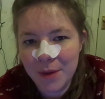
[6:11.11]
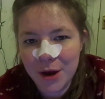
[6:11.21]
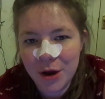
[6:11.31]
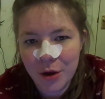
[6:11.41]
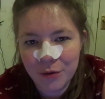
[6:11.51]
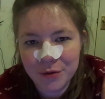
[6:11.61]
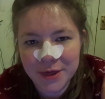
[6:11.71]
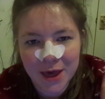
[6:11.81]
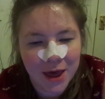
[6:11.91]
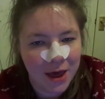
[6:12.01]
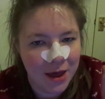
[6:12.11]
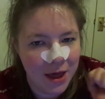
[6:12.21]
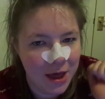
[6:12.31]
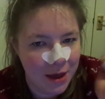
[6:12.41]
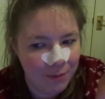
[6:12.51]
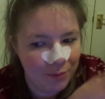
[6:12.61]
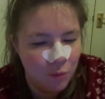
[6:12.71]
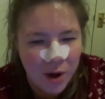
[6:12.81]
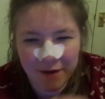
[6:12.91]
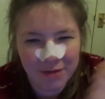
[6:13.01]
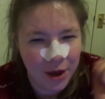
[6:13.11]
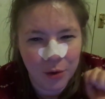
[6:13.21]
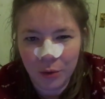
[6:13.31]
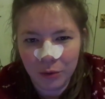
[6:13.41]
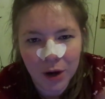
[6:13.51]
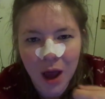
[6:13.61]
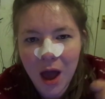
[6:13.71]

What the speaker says: nose, whatever they're called,